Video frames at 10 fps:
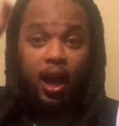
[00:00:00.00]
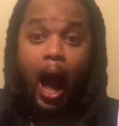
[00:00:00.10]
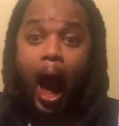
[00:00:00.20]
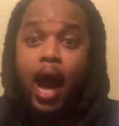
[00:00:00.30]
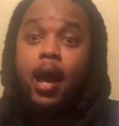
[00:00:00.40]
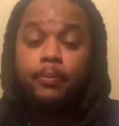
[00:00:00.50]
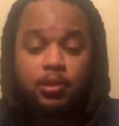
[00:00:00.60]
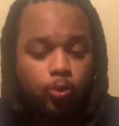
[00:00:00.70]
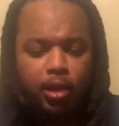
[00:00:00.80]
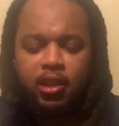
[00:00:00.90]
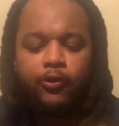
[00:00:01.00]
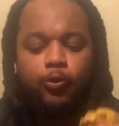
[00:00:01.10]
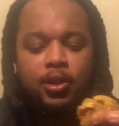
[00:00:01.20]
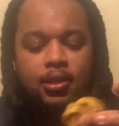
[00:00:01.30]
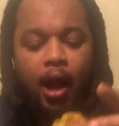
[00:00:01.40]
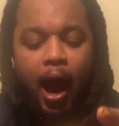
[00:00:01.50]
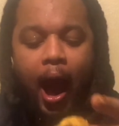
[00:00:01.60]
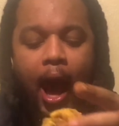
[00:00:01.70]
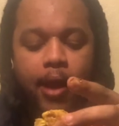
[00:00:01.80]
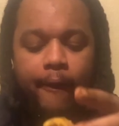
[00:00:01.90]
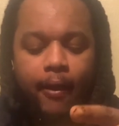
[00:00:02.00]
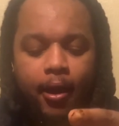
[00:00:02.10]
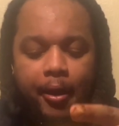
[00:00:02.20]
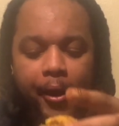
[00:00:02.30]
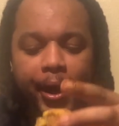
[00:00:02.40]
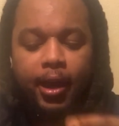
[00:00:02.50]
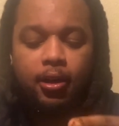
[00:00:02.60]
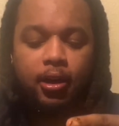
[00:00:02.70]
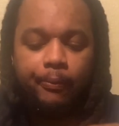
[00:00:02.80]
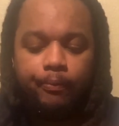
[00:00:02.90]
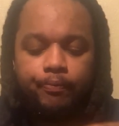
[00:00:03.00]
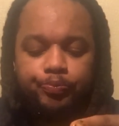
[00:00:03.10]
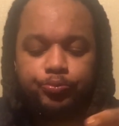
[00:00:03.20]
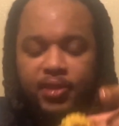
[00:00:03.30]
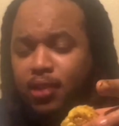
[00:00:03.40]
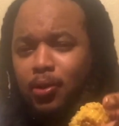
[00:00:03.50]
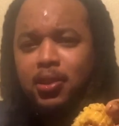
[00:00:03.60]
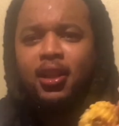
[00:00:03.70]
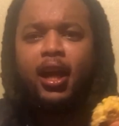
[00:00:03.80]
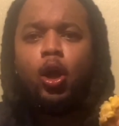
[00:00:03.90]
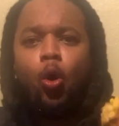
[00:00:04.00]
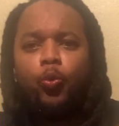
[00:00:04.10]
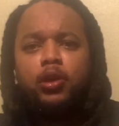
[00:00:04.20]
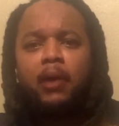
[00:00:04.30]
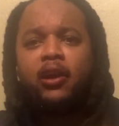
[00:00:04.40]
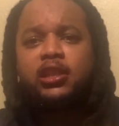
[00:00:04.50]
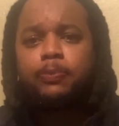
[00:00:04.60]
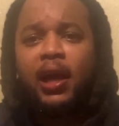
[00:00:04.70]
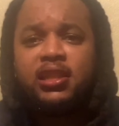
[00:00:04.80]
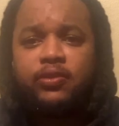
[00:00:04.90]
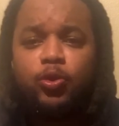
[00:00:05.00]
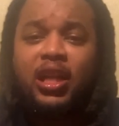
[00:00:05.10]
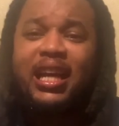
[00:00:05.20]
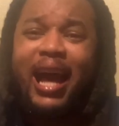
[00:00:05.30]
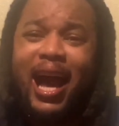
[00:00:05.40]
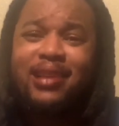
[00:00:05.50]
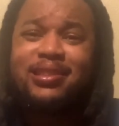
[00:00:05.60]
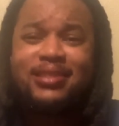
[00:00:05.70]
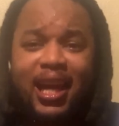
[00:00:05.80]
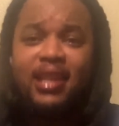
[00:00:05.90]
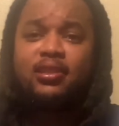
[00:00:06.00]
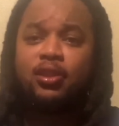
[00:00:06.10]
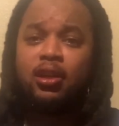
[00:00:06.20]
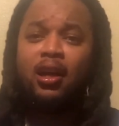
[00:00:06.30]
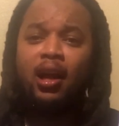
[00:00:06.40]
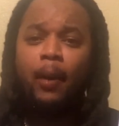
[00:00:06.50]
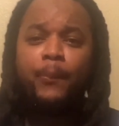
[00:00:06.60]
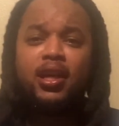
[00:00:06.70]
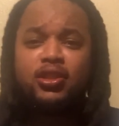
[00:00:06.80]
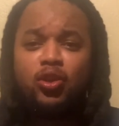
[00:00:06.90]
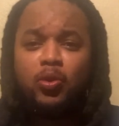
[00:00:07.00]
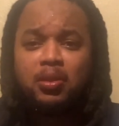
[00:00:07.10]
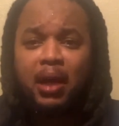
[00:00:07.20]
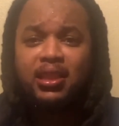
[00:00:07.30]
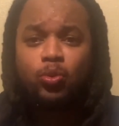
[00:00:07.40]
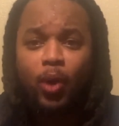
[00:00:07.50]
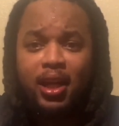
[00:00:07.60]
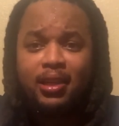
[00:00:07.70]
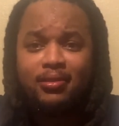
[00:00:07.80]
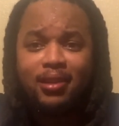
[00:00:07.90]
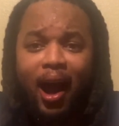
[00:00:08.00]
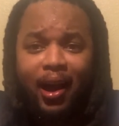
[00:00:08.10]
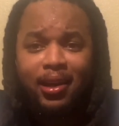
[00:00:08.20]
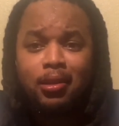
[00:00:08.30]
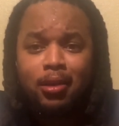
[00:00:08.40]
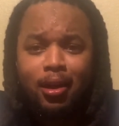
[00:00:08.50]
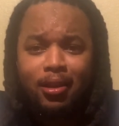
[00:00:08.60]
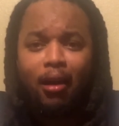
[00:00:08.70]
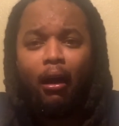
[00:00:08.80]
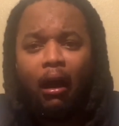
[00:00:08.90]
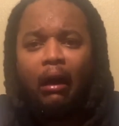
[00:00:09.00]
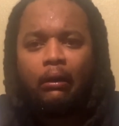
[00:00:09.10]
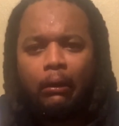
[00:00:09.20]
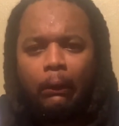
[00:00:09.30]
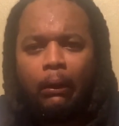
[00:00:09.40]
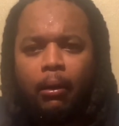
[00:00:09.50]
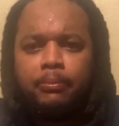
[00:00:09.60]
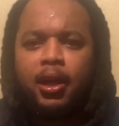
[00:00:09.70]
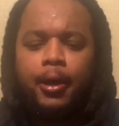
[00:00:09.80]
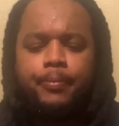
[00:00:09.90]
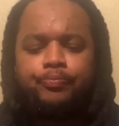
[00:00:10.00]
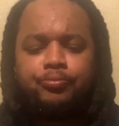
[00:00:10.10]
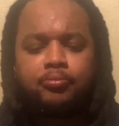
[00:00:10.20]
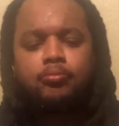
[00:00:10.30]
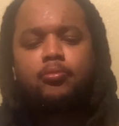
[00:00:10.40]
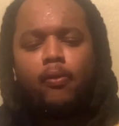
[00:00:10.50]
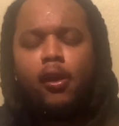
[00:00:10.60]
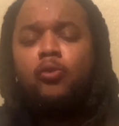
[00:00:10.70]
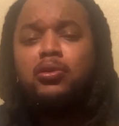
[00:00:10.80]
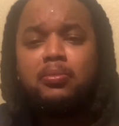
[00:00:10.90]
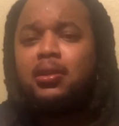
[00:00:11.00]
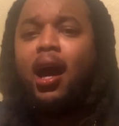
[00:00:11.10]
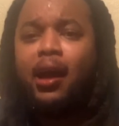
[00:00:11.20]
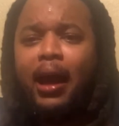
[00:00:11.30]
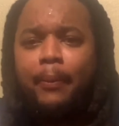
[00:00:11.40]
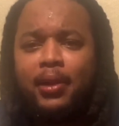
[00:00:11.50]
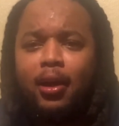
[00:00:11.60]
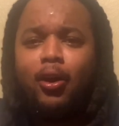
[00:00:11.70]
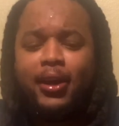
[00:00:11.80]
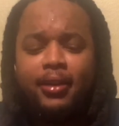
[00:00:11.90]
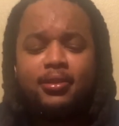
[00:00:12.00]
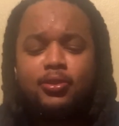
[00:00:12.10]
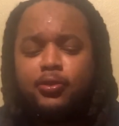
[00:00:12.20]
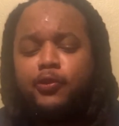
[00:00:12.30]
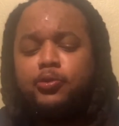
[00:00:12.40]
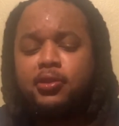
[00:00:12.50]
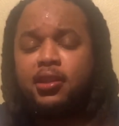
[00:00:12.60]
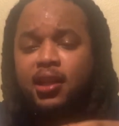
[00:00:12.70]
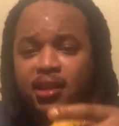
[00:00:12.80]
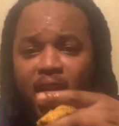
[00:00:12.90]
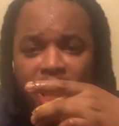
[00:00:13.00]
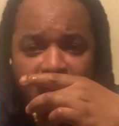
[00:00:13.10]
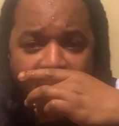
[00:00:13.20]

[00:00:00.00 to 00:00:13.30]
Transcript: I am sweating. This food is hot and good. That's what I'm saying. Like when you make spicy food, it has to taste good because you don't want somebody sweating and dying. Like ah, ah, ah I'm dying. I want them to die happy. Like oh yeah, this is the food was good and I died.